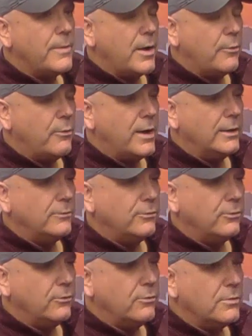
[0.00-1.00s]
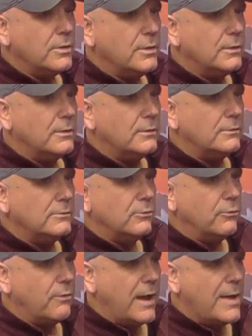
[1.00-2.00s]
about ready to,
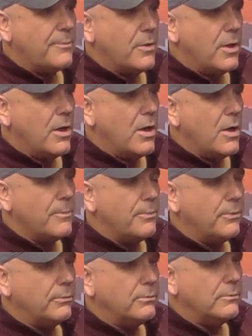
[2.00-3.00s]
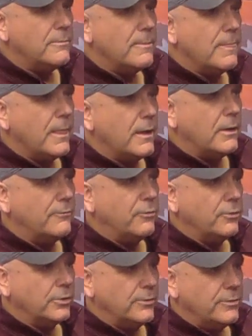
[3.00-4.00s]
to wrap up
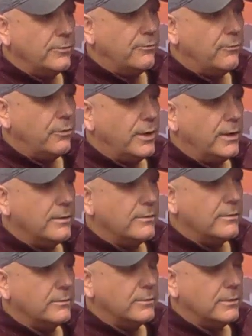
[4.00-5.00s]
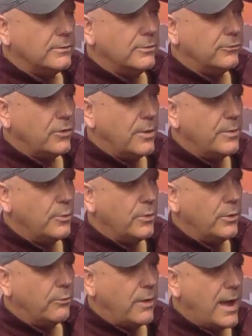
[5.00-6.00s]
for Living Free. Uh, this coming
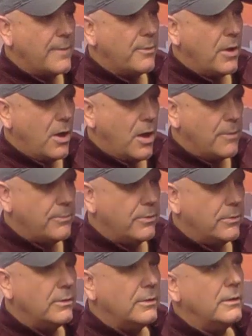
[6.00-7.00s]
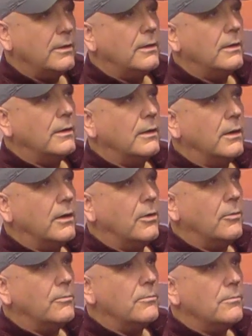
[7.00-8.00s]
week, wrap up
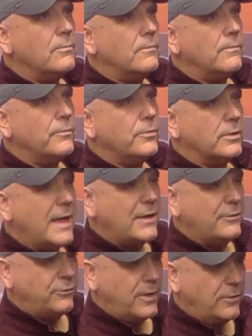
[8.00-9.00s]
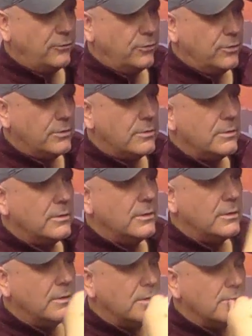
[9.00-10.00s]
um, the last session
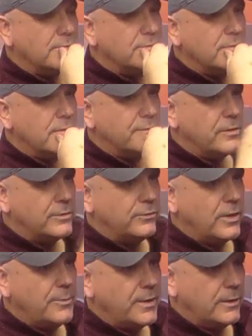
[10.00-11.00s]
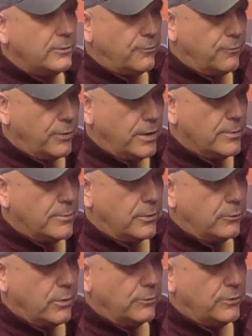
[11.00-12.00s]
of our Stepping into Freedom,
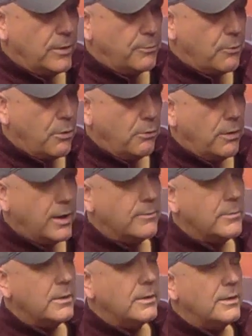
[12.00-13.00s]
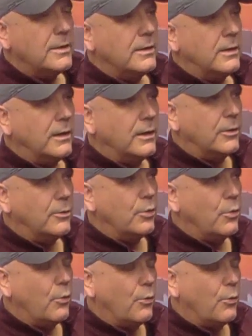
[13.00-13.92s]
our 12 step program. Uh,